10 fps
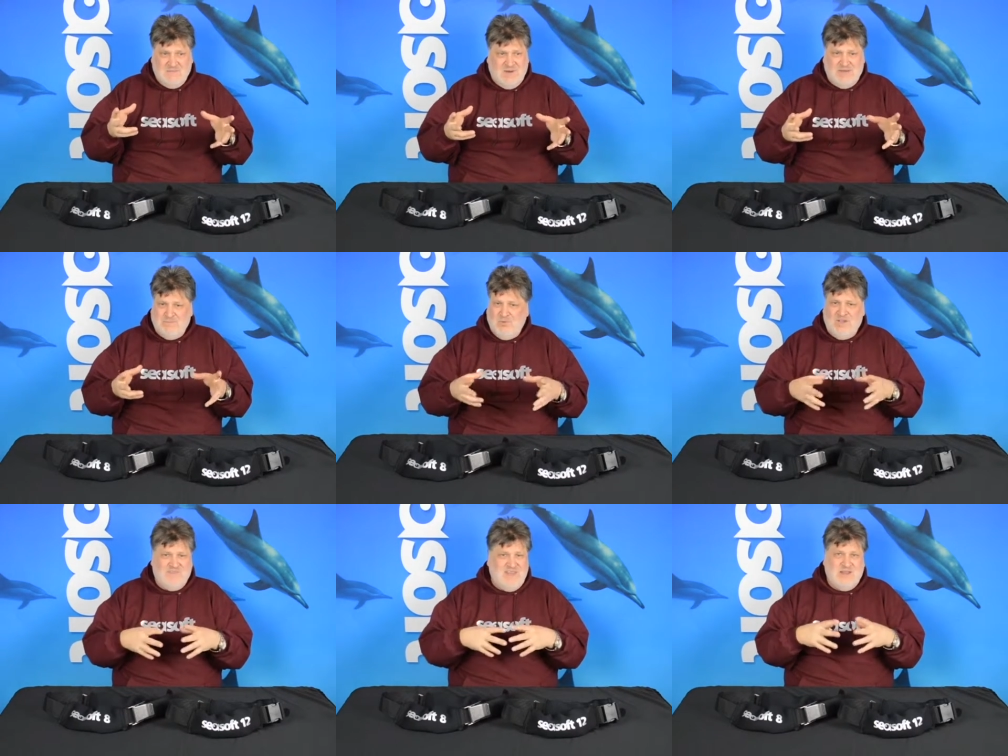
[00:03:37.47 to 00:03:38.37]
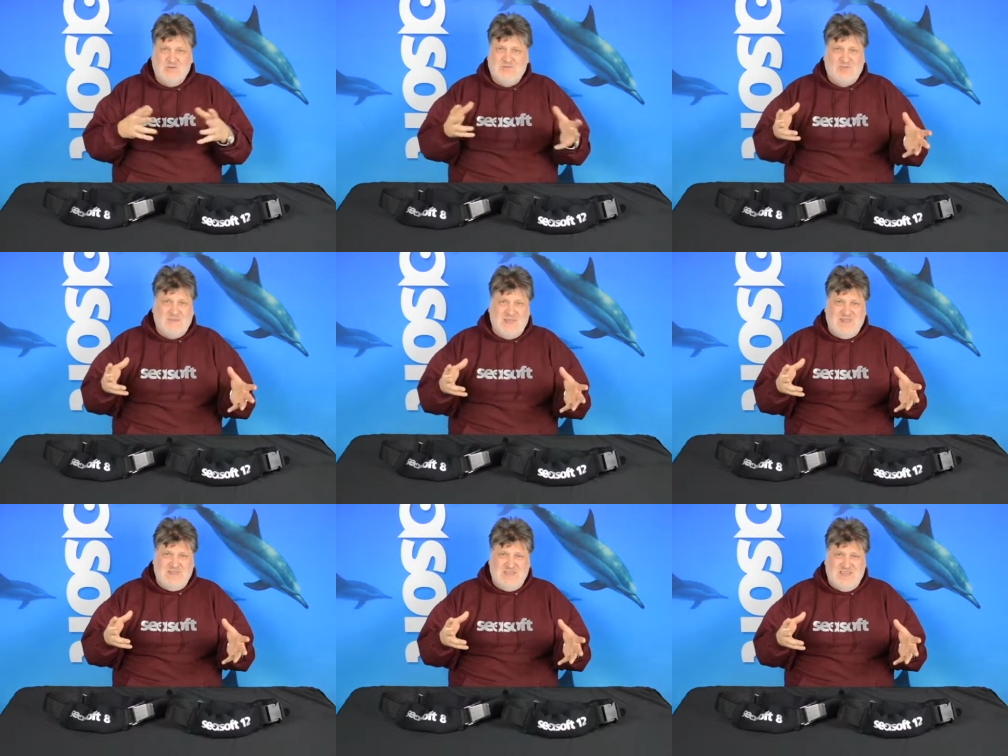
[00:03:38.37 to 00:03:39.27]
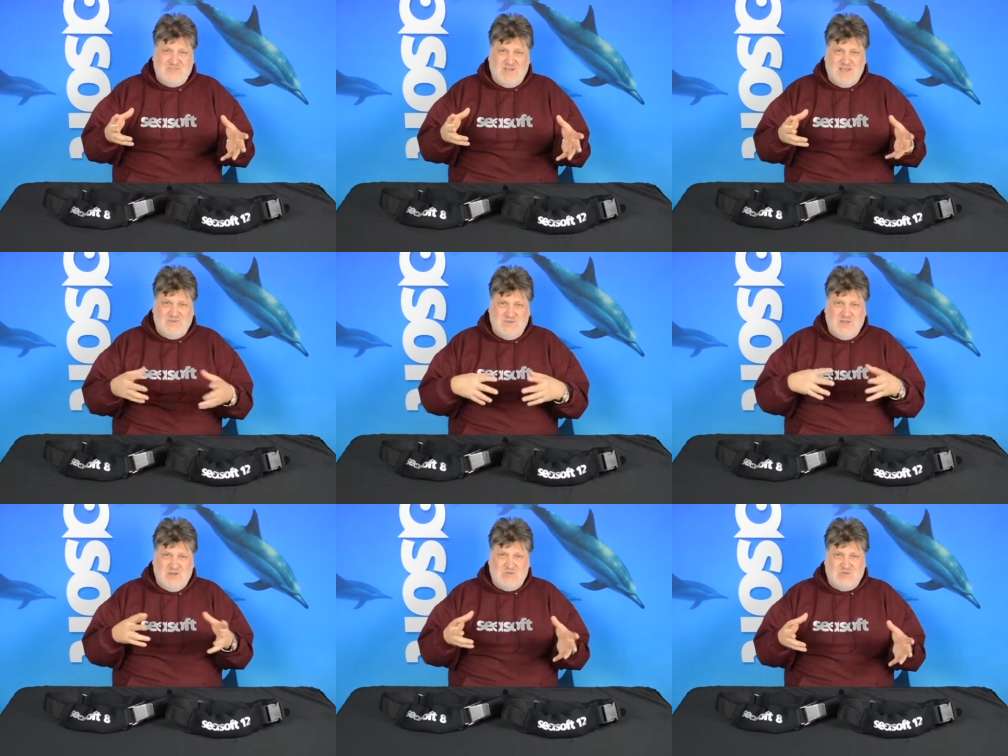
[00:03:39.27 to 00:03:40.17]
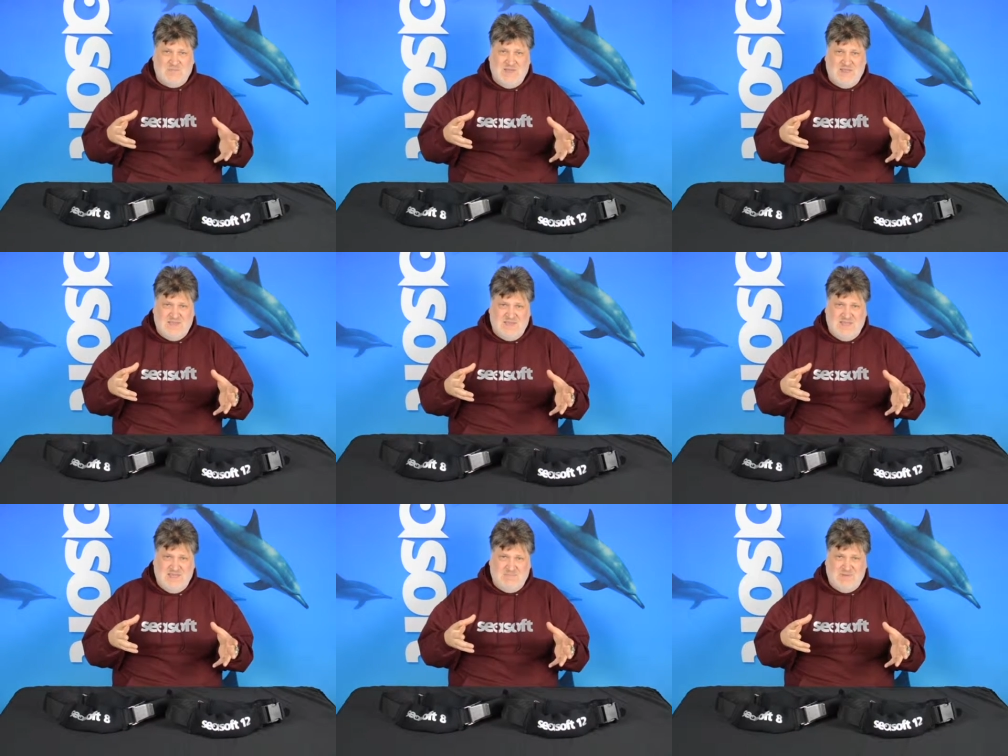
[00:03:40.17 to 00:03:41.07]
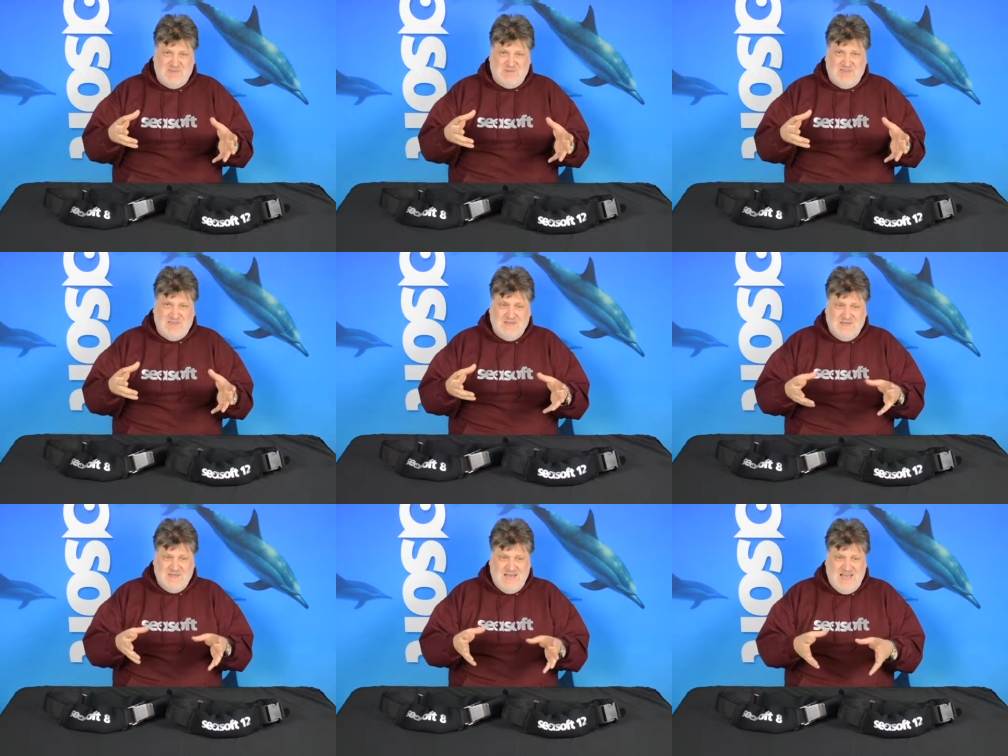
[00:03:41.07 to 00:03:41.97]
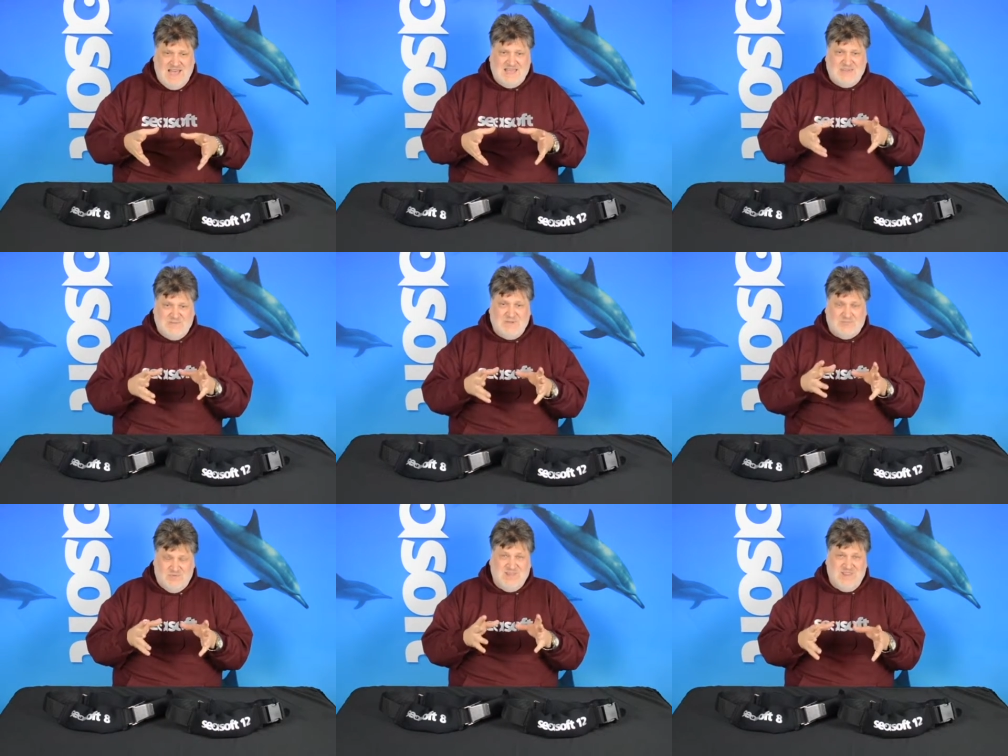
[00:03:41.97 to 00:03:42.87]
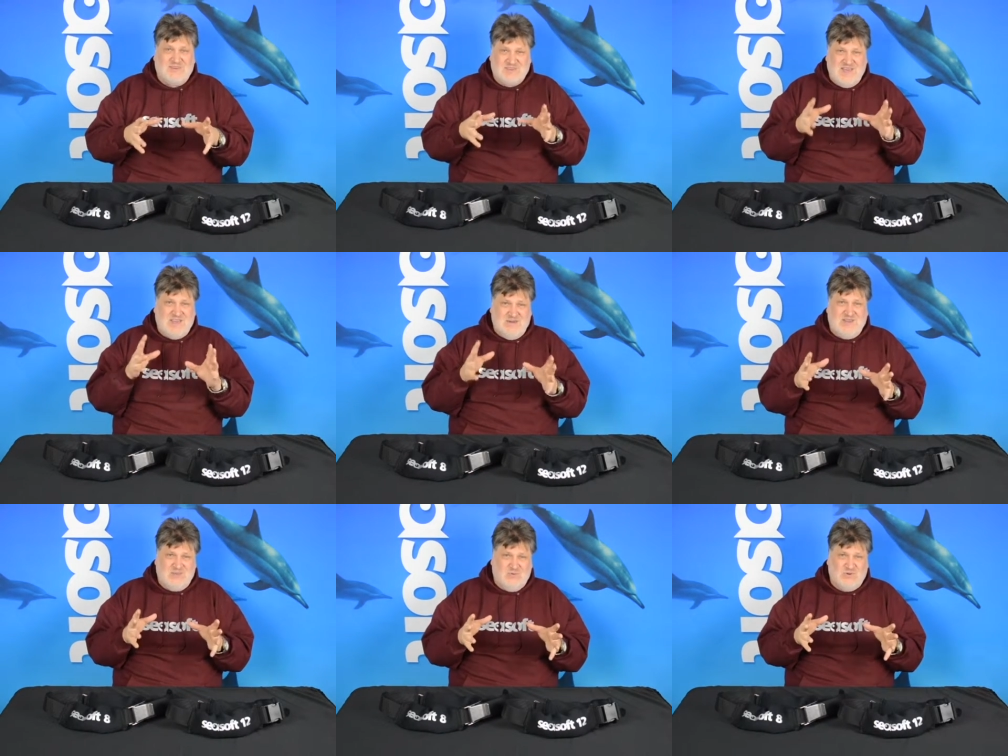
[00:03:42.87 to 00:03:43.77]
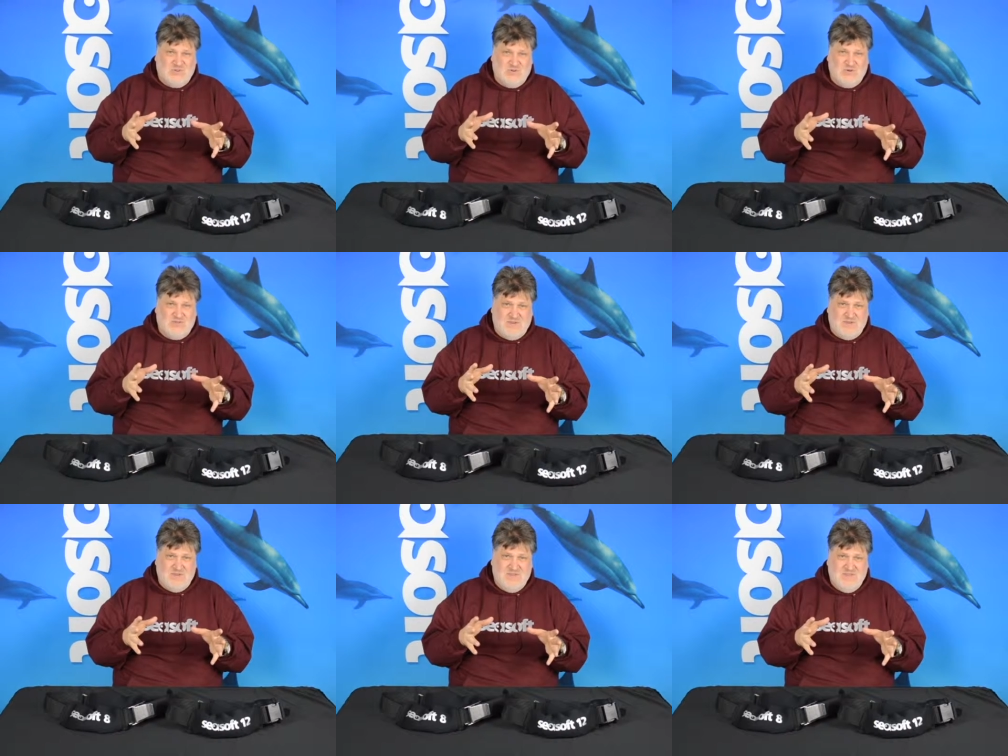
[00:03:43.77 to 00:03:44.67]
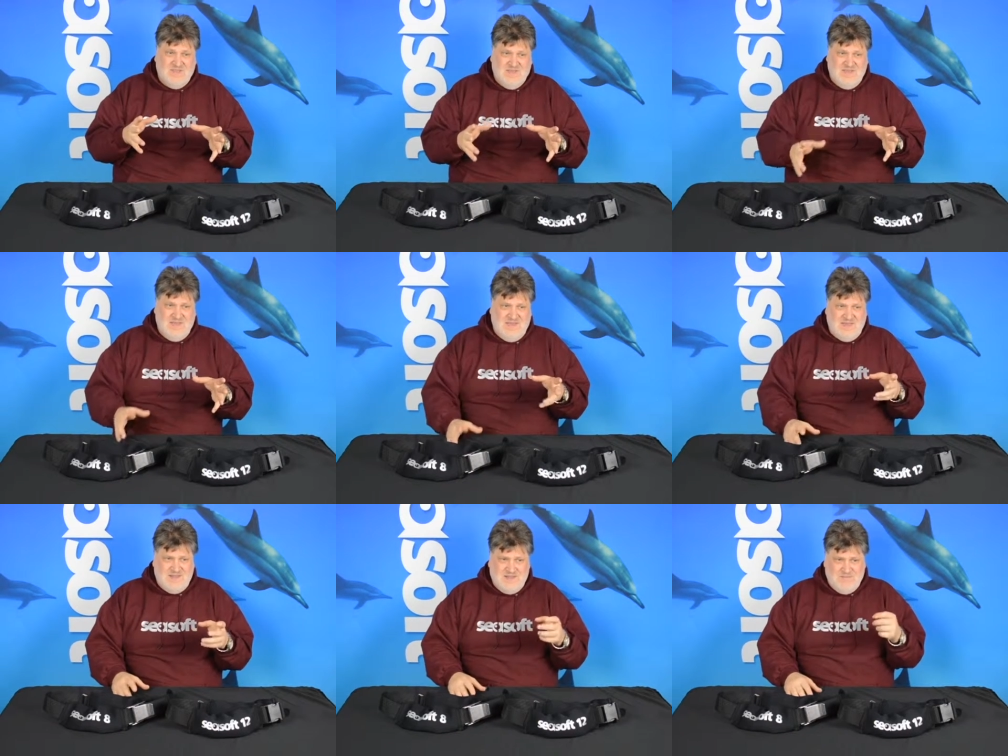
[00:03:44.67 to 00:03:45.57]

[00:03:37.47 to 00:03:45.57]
But boy, if that air is expanding in that dry suit, air is expanding in that BC, I could be really accelerating toward the surface. And,